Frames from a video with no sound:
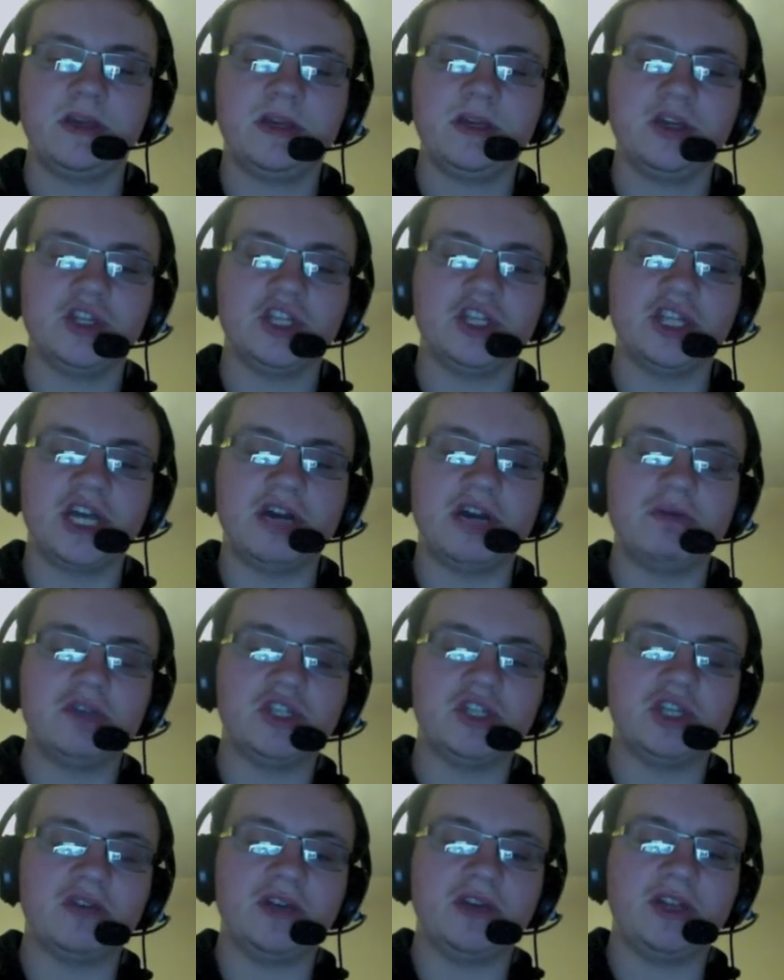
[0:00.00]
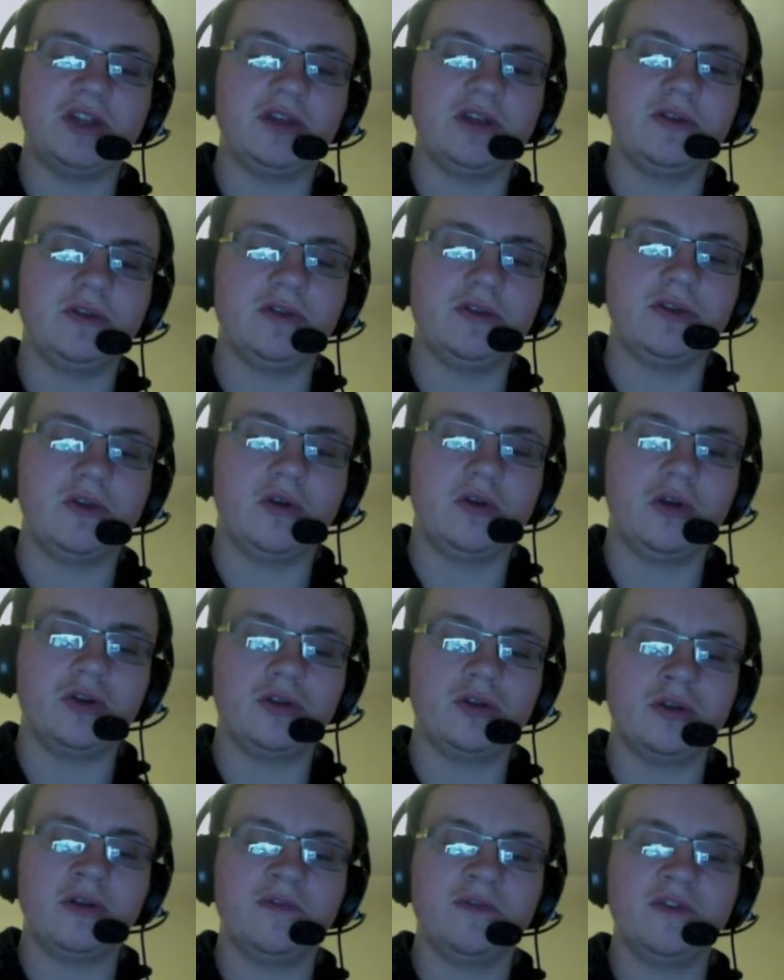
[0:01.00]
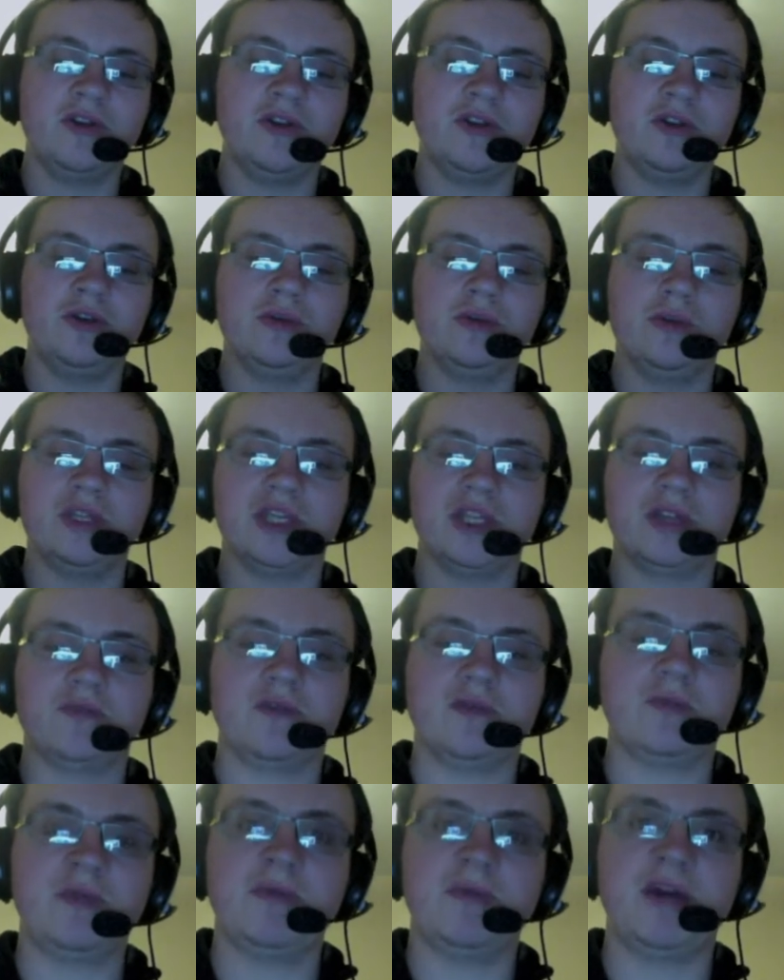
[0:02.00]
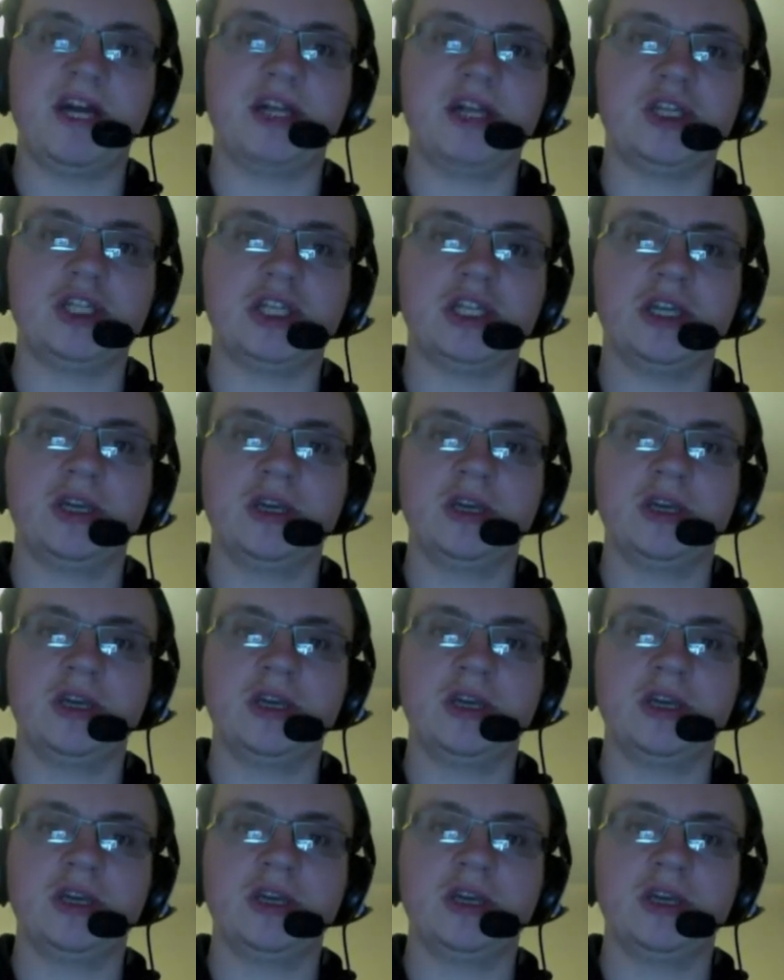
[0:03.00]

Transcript: So that was like the order of who was in the Rumble match.